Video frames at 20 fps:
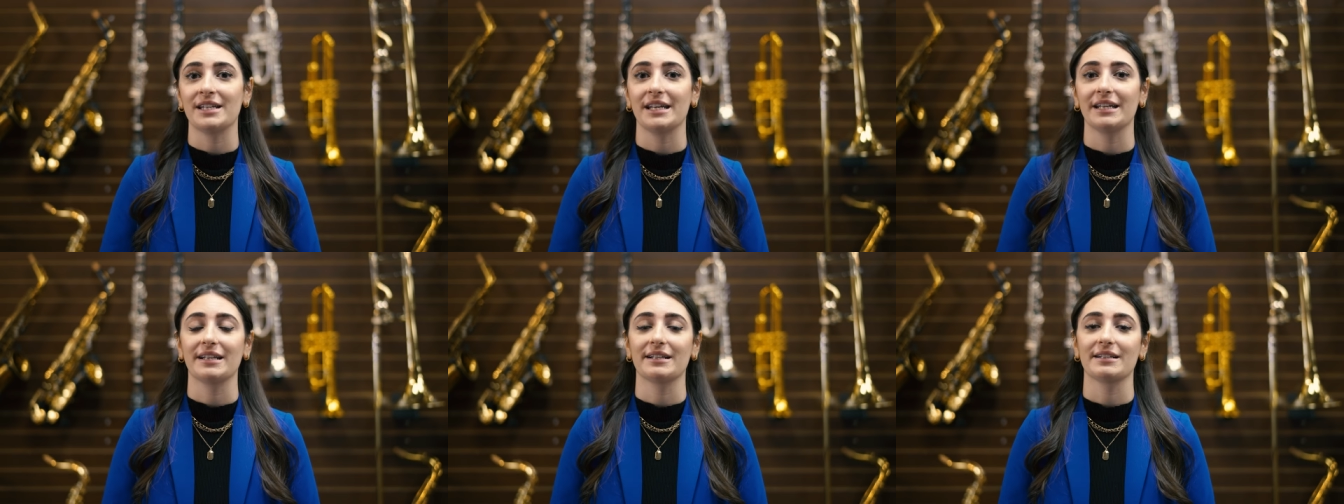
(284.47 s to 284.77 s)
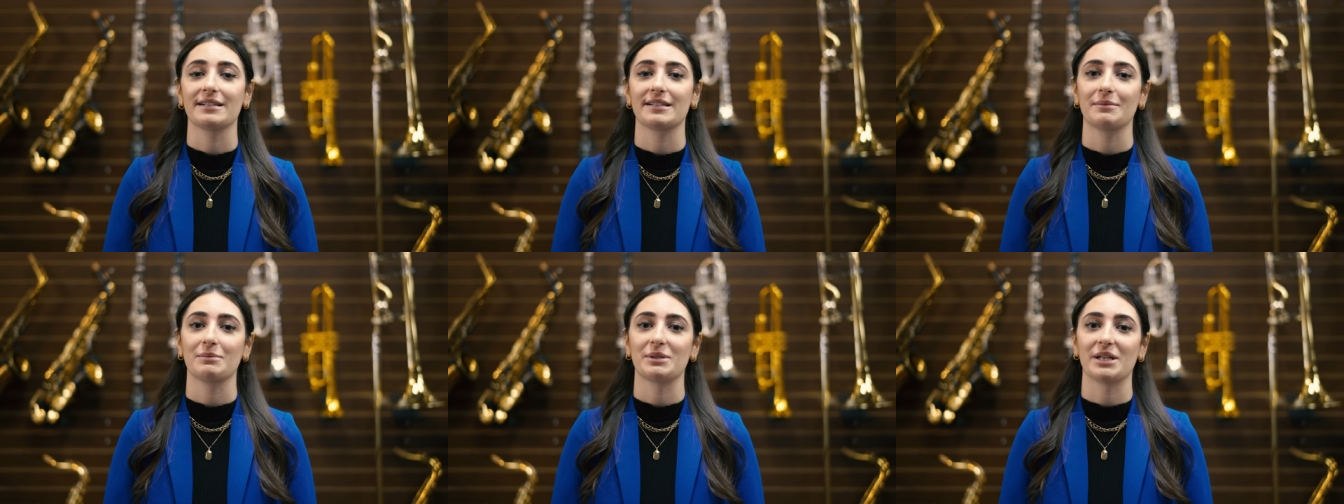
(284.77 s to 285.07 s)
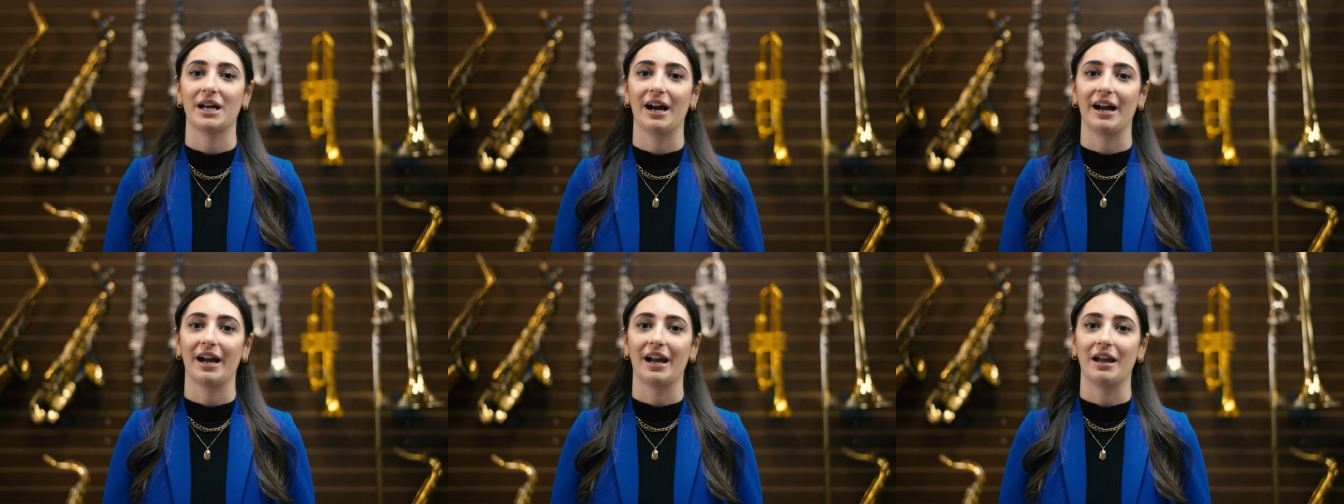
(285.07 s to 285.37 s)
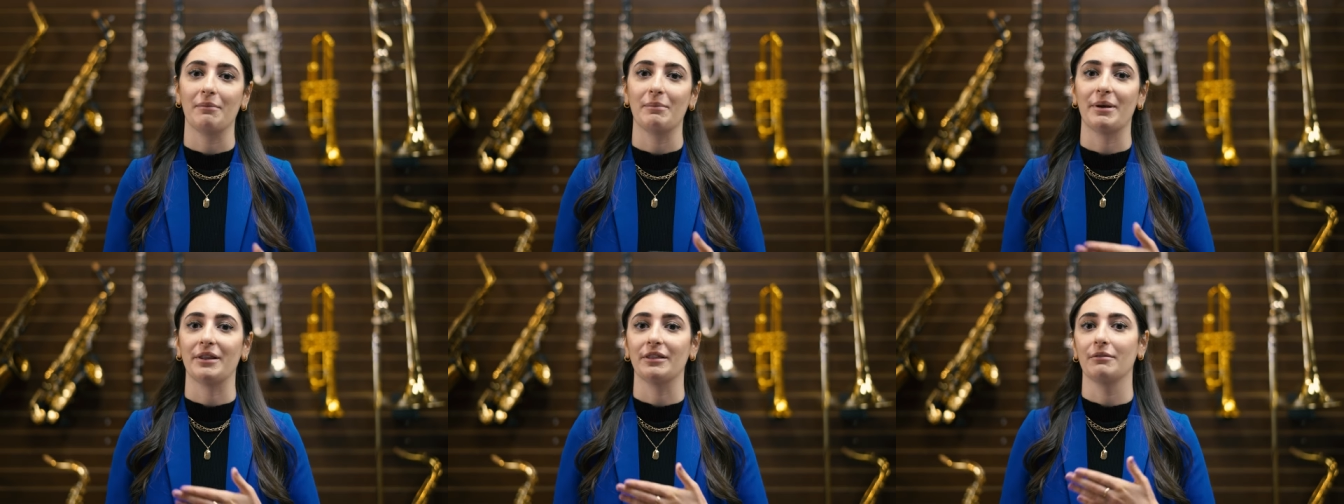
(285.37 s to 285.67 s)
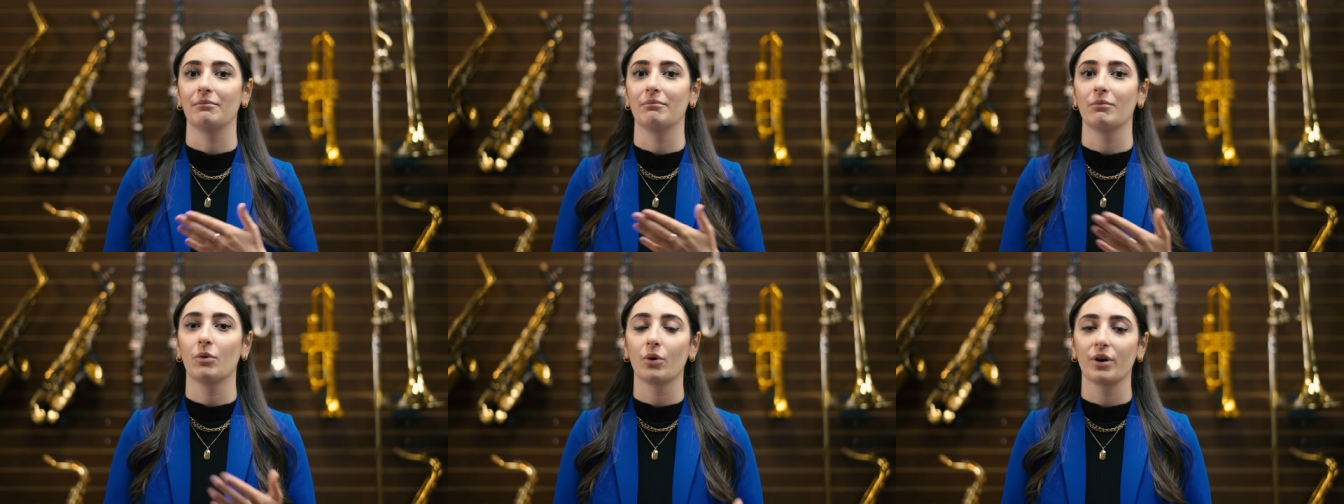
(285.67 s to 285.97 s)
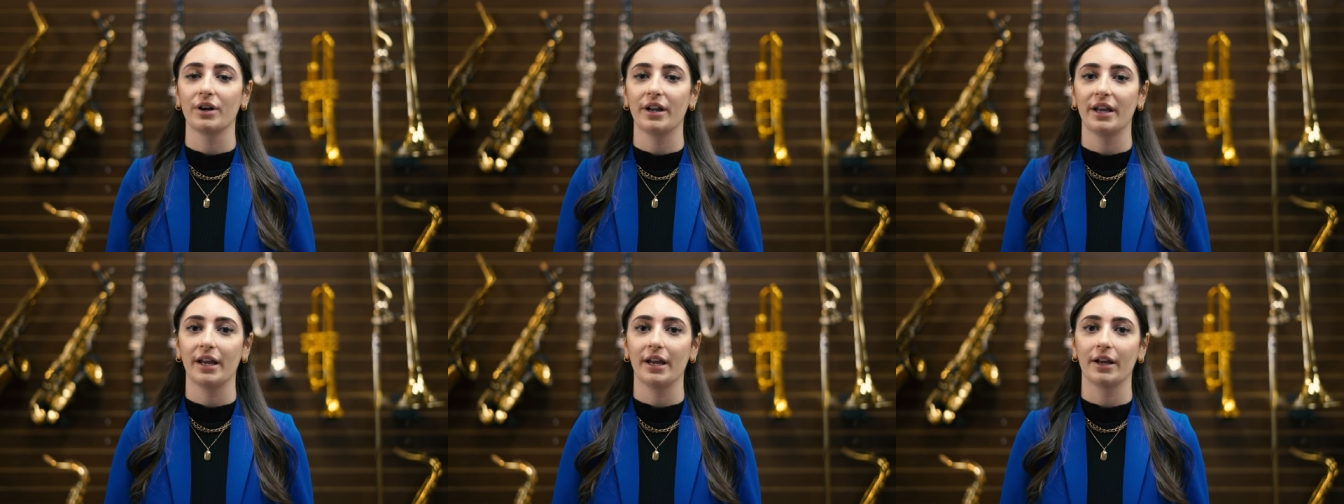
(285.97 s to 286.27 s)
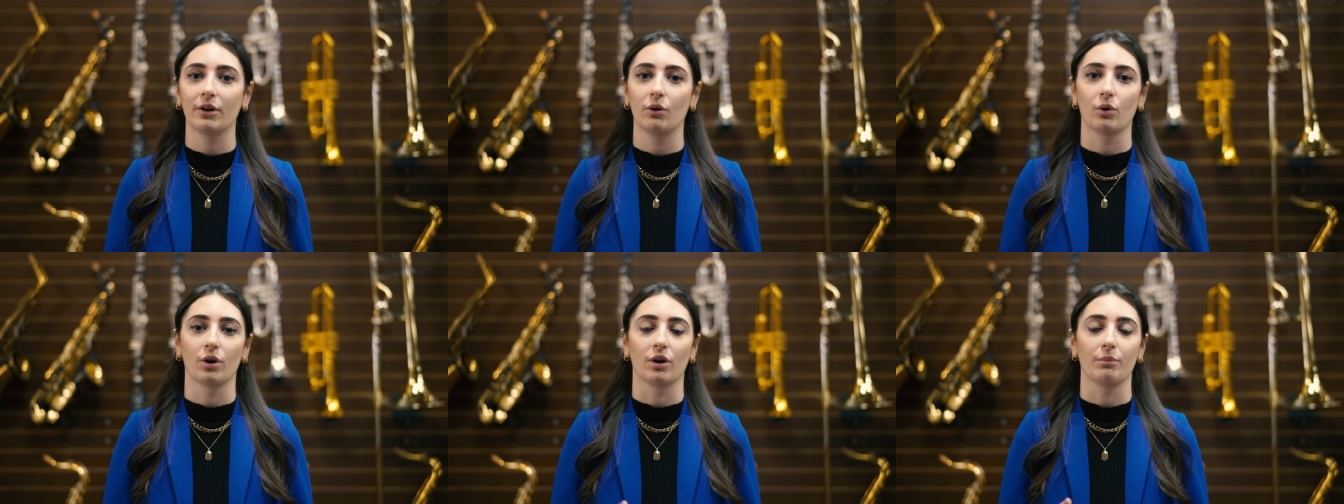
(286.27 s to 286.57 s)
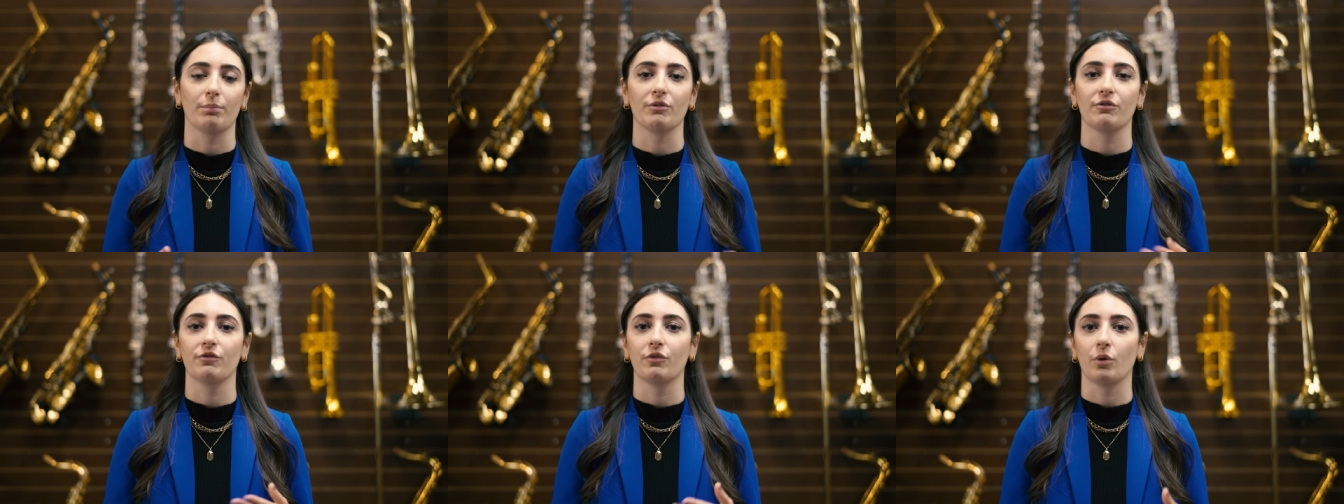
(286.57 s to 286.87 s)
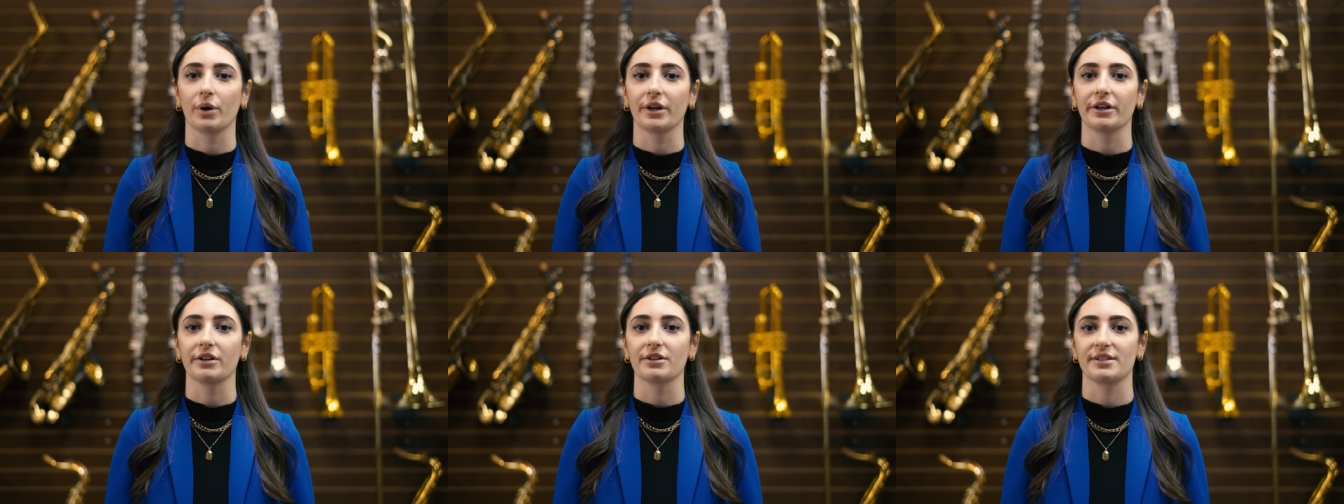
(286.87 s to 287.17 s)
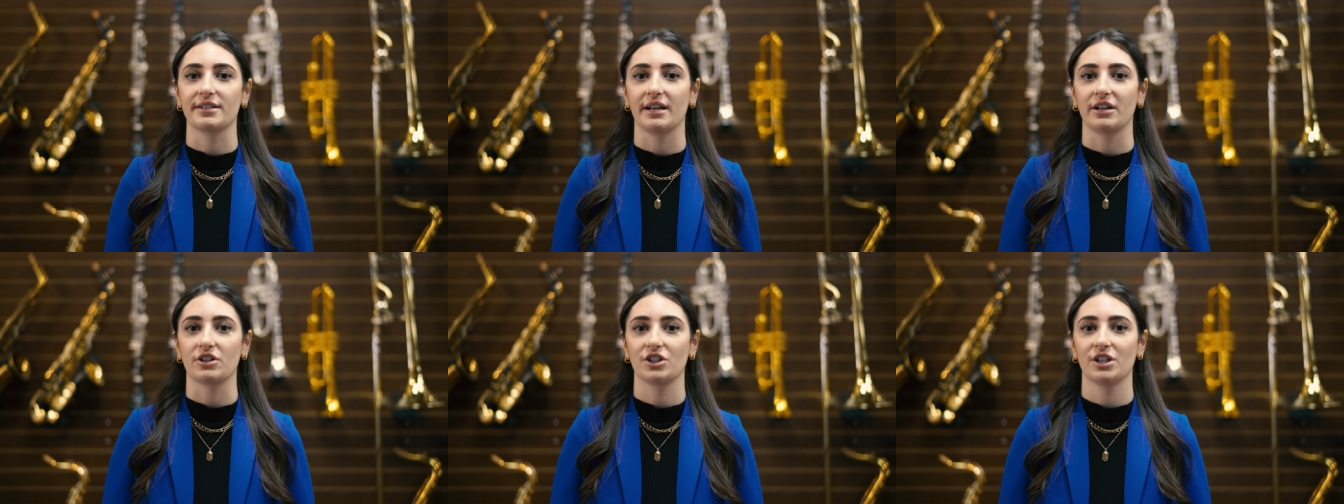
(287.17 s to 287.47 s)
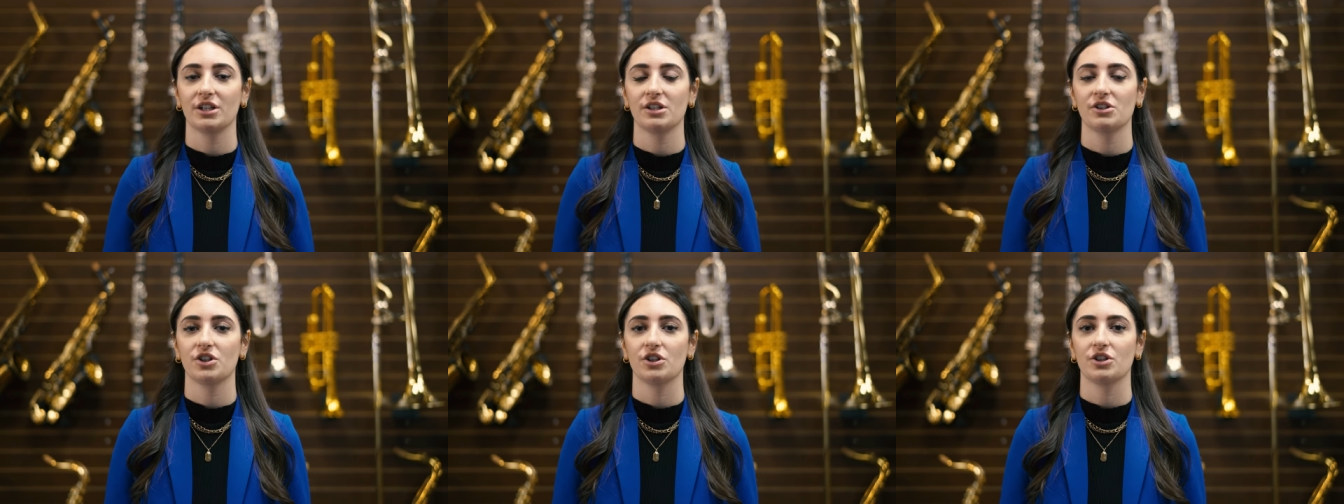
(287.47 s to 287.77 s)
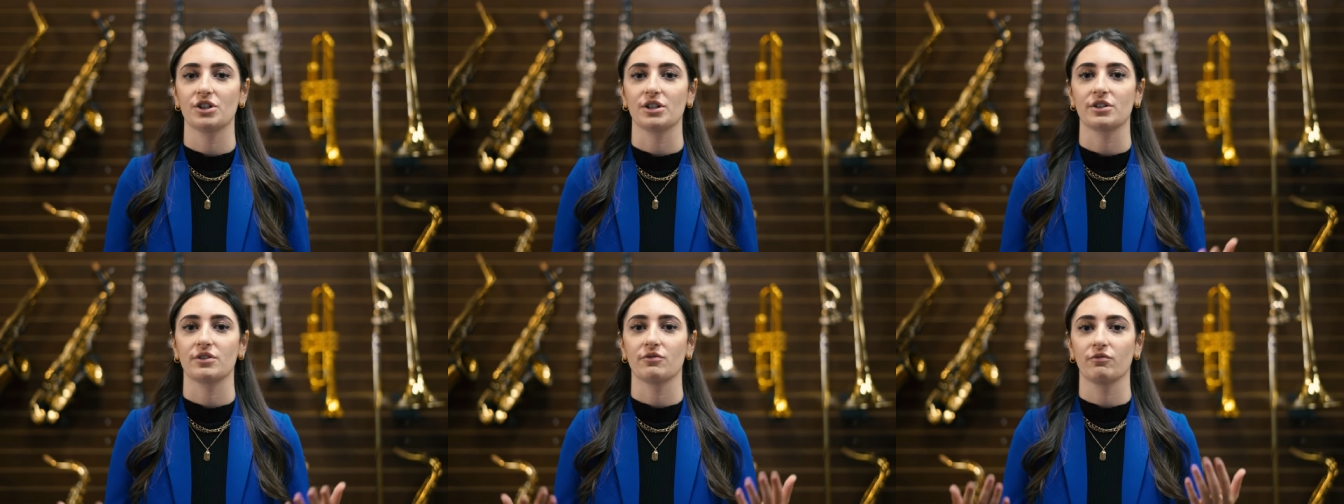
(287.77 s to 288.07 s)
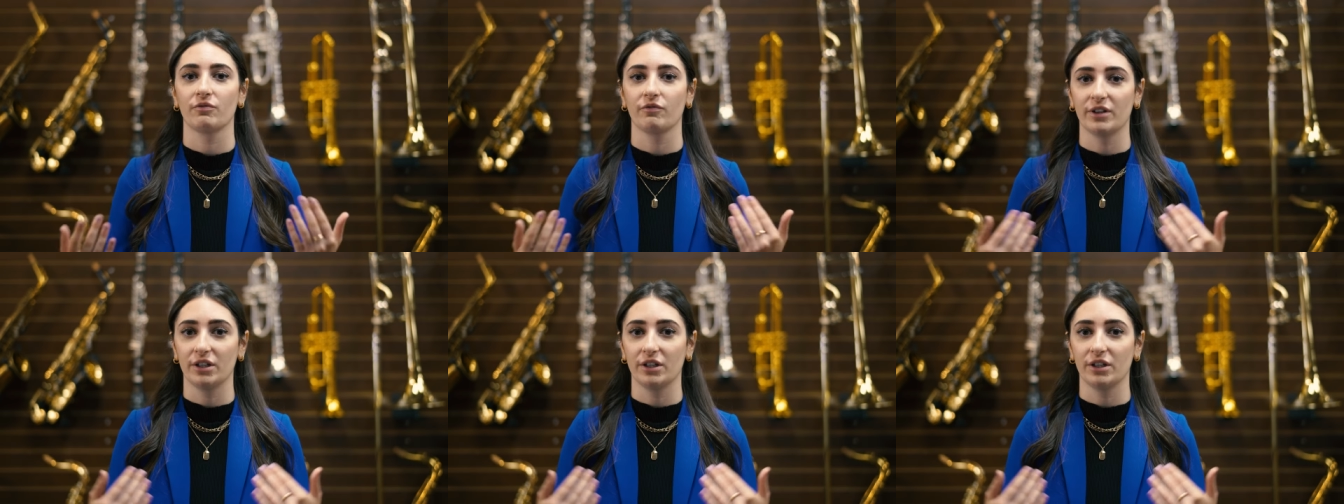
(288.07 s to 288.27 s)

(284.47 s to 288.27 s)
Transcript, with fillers: taking some time in the morning or before your session to just